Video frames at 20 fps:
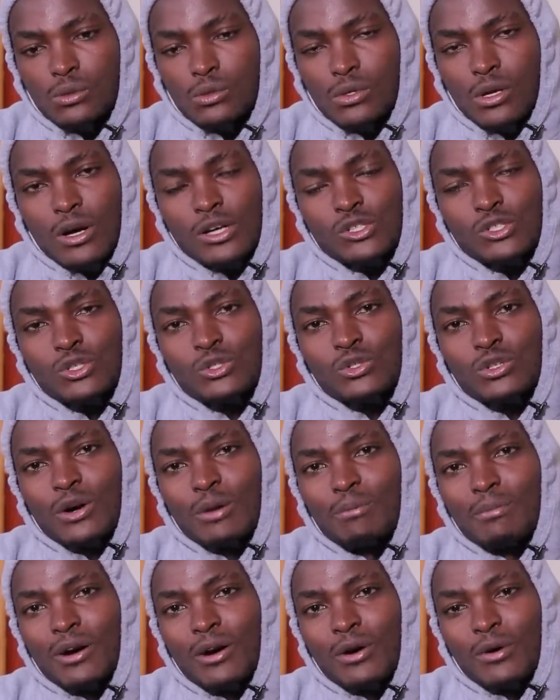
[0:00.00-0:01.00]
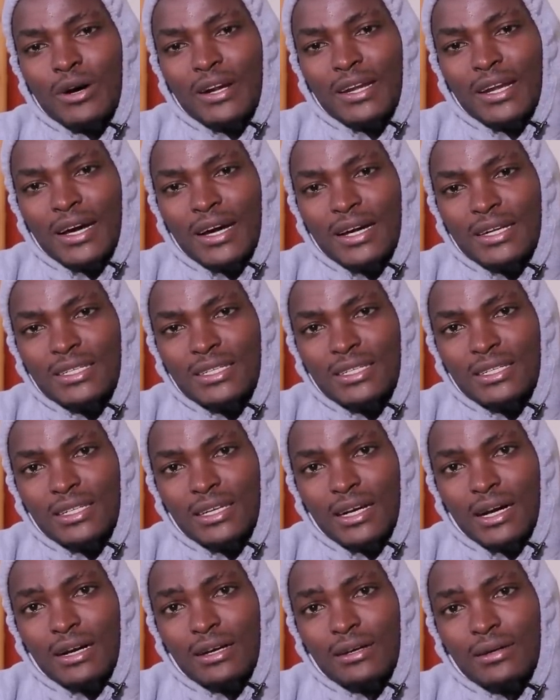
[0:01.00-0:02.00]
kuna watoto ambao wana
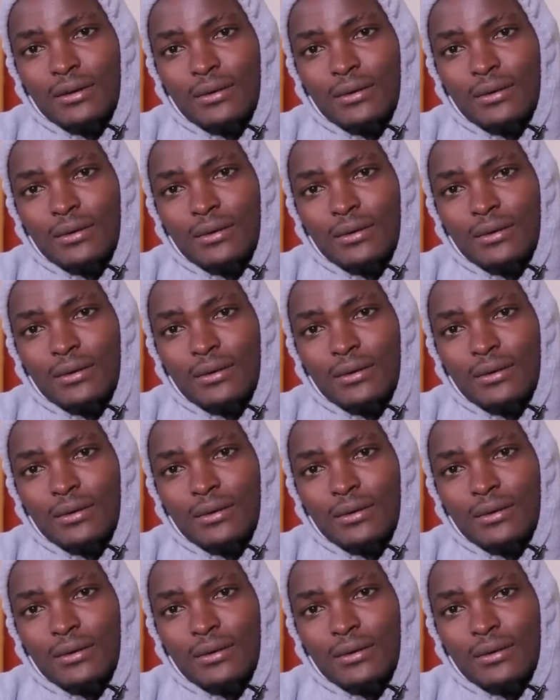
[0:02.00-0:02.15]
hatia.